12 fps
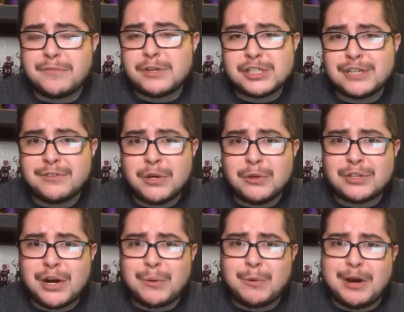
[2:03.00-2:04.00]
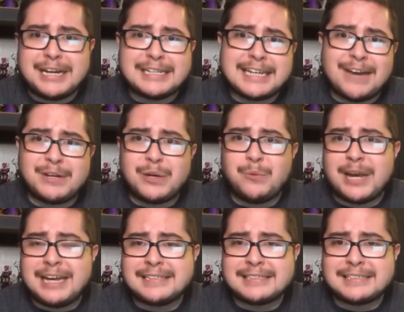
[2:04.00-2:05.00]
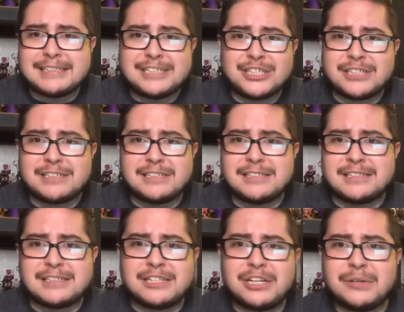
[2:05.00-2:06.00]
version of Goldar where he doesn't have any wings. He just is,